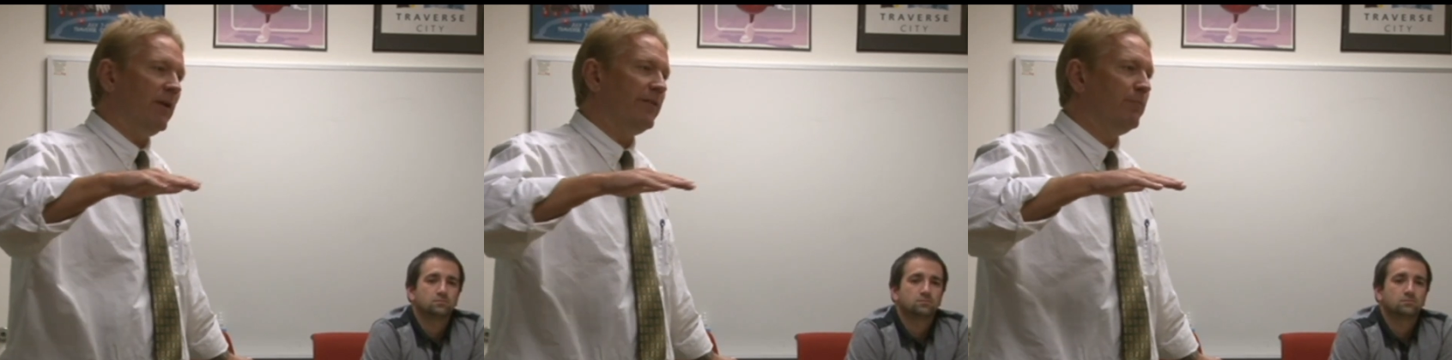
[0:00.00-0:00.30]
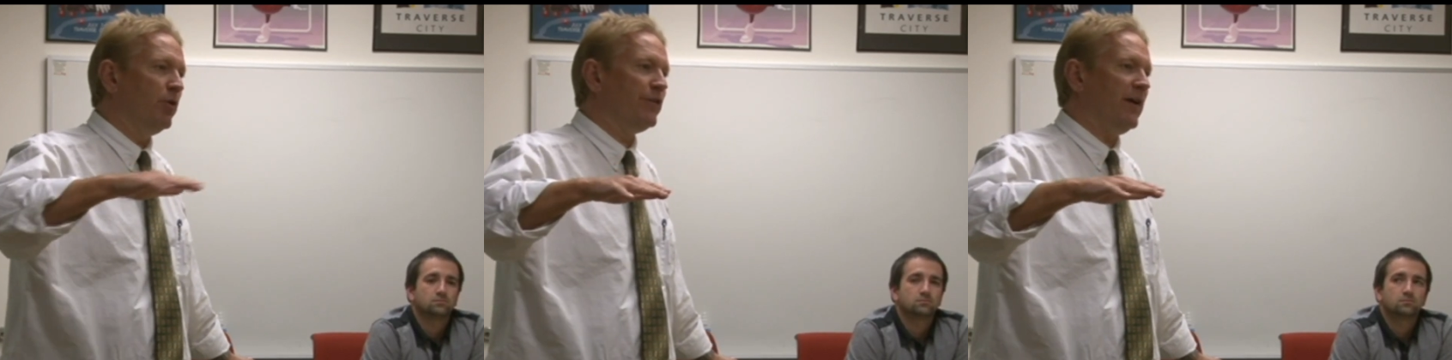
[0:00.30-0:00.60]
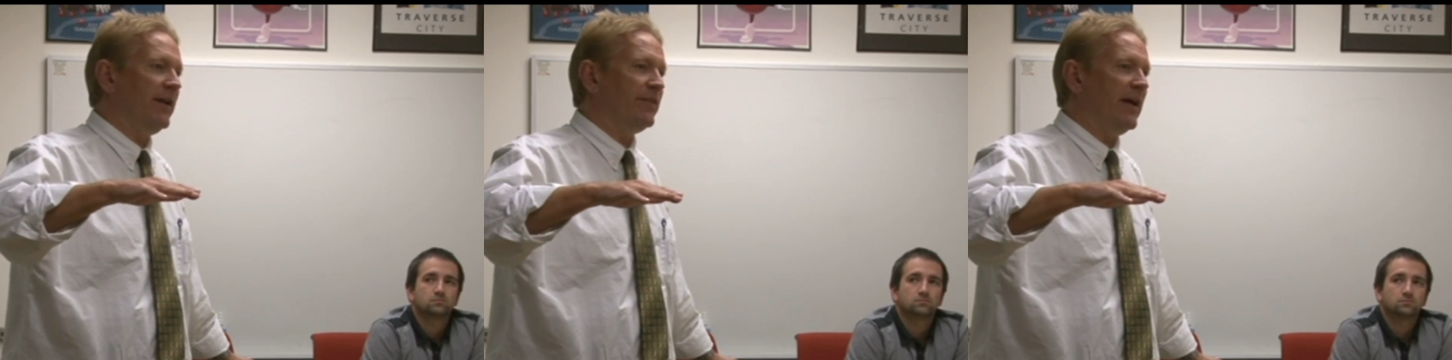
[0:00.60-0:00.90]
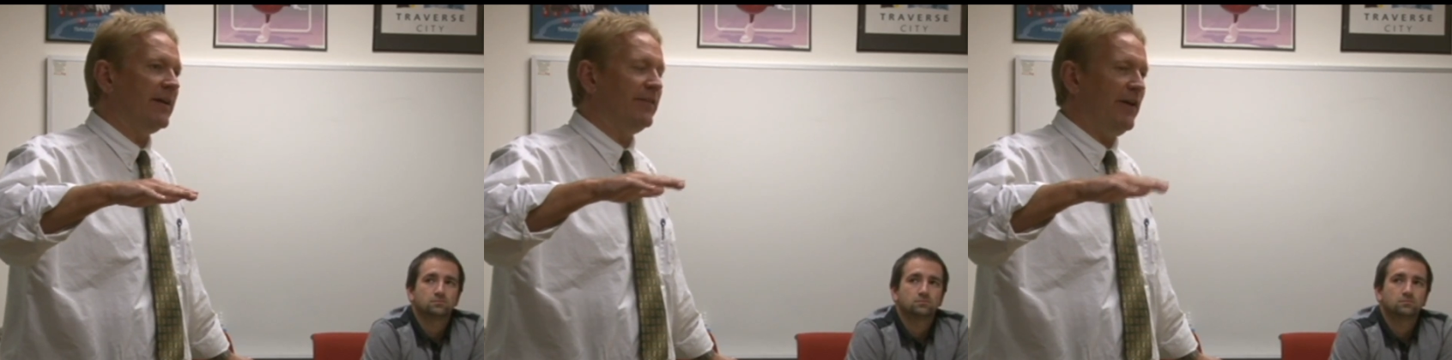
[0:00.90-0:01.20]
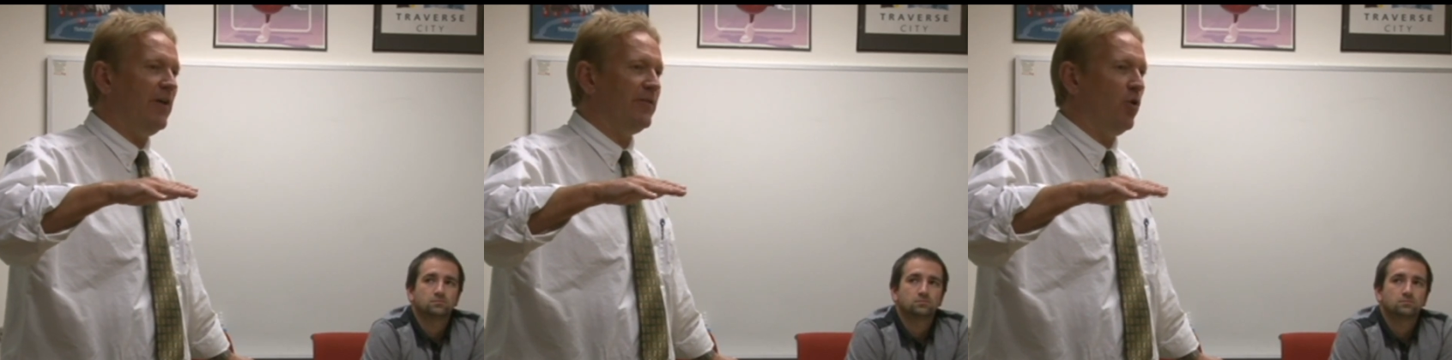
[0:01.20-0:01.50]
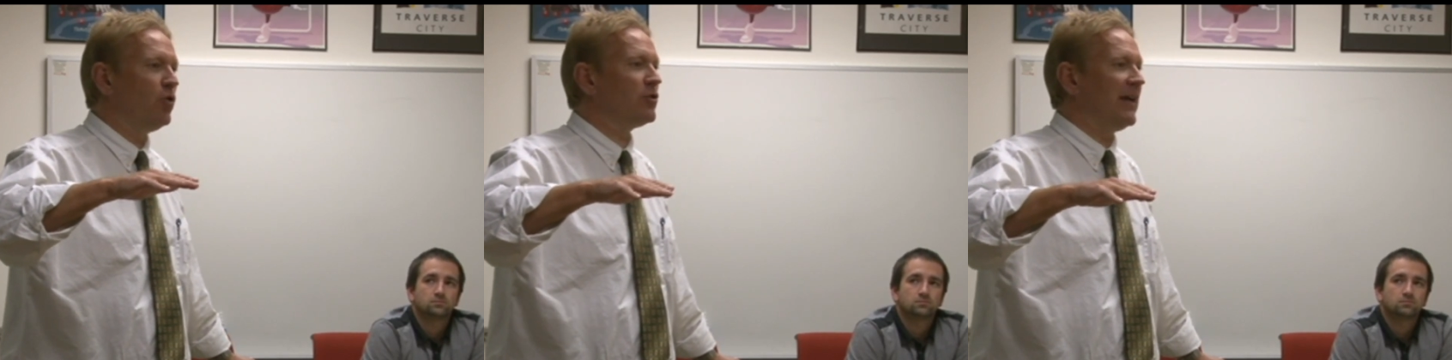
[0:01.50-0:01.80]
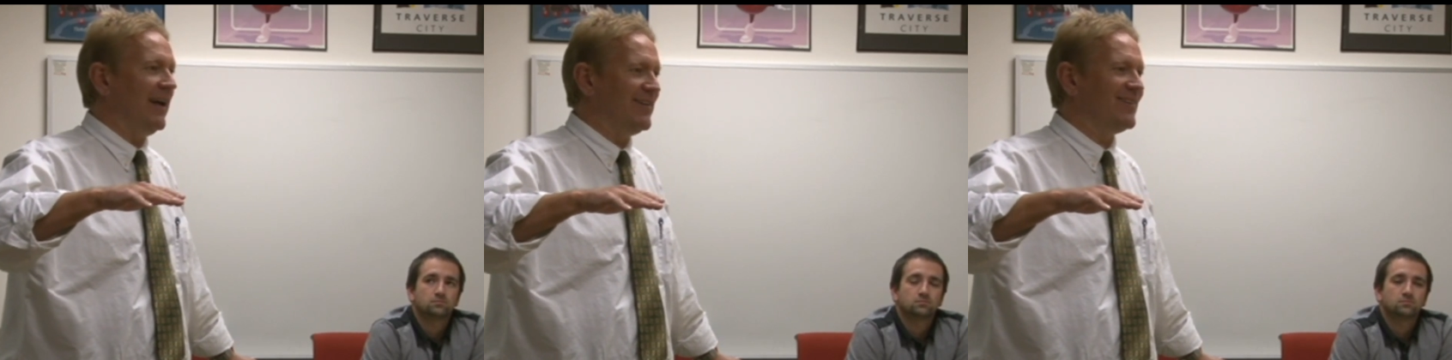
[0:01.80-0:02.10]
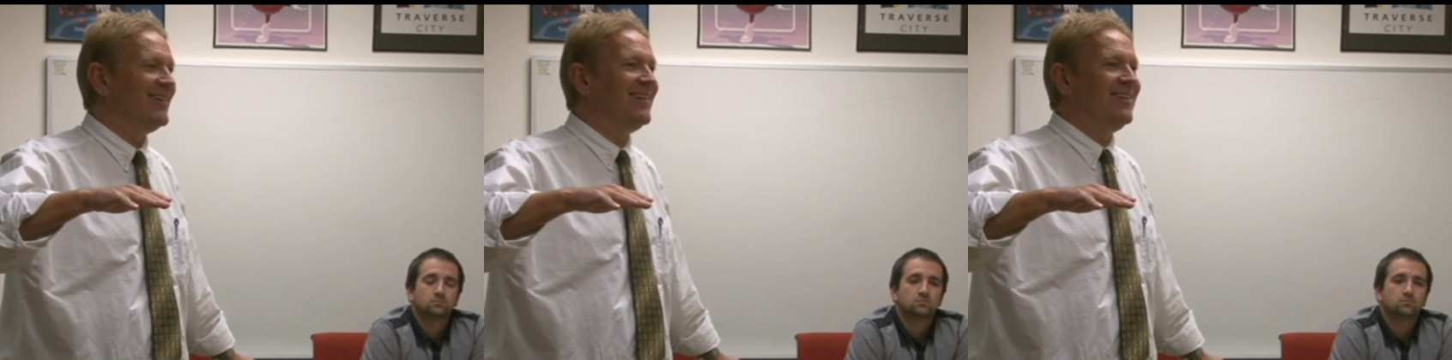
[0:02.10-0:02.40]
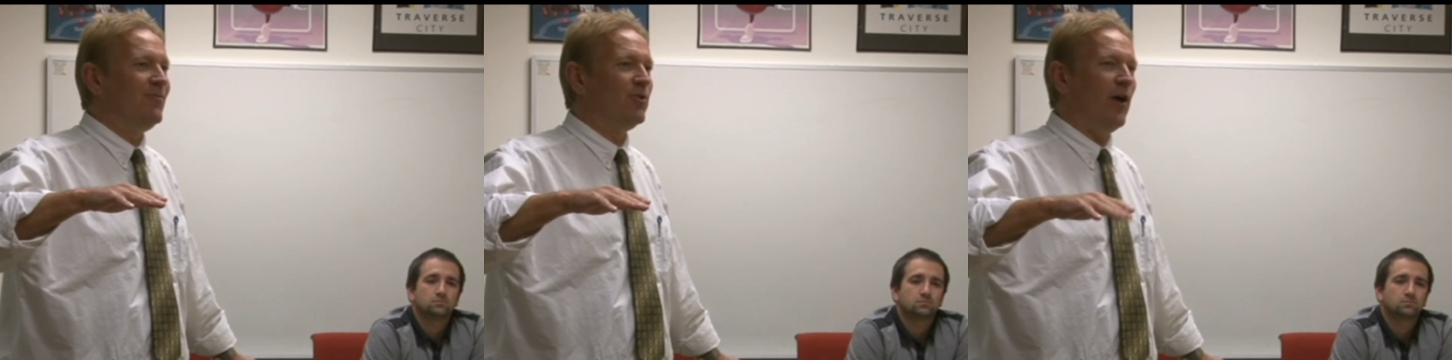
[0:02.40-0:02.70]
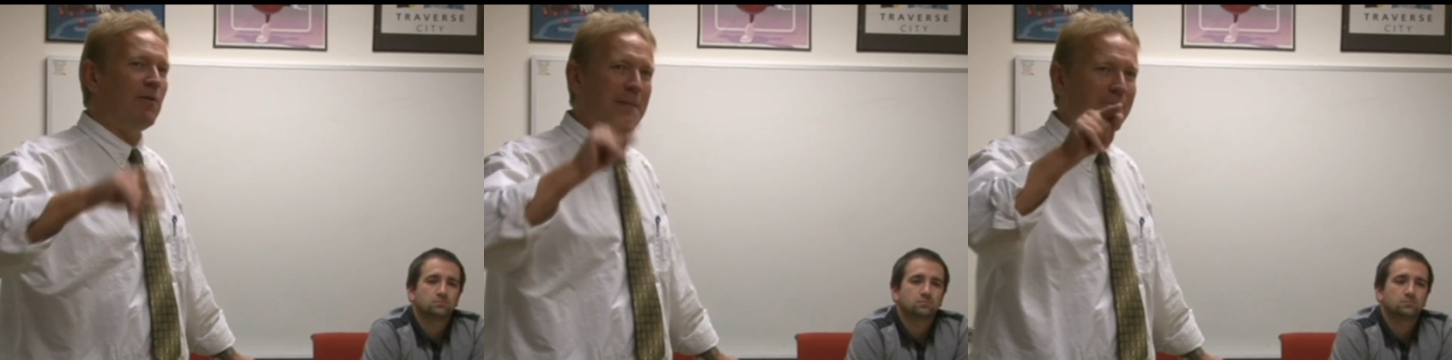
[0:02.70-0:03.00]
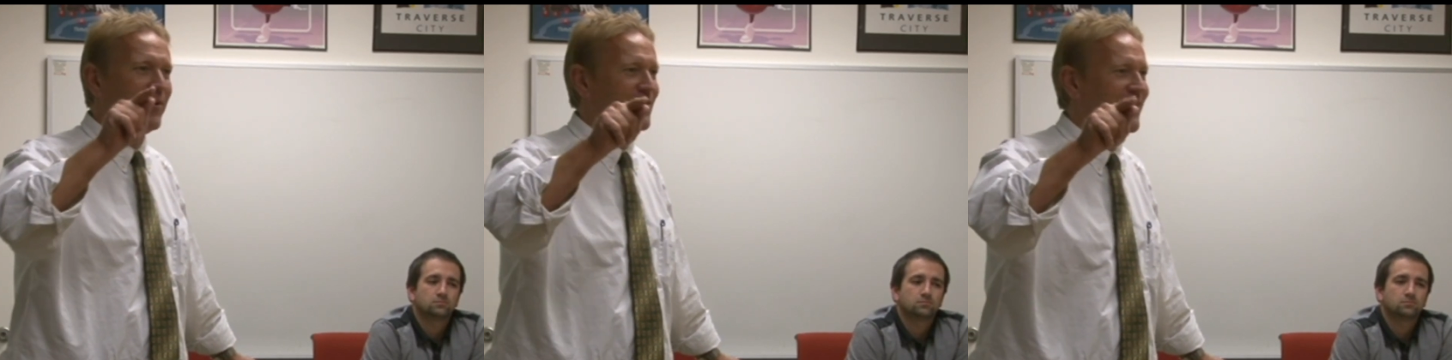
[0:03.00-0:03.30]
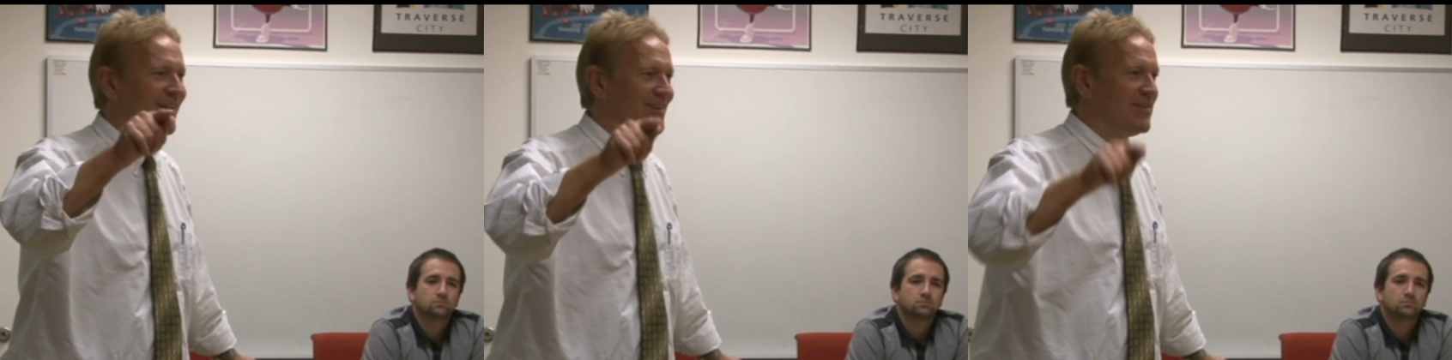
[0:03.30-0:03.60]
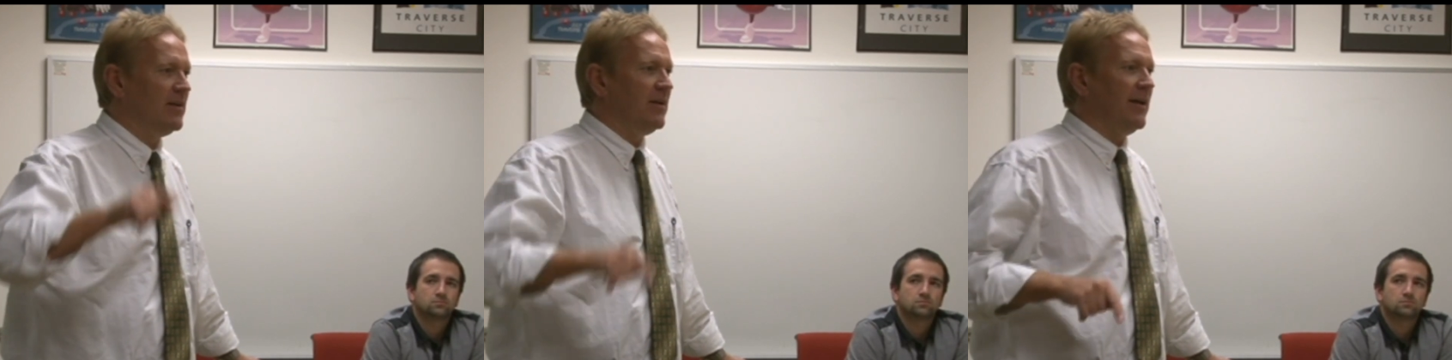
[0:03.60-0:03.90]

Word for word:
Speaker 1: When I do book signings, I can tell the older guys will go, I remember those cars.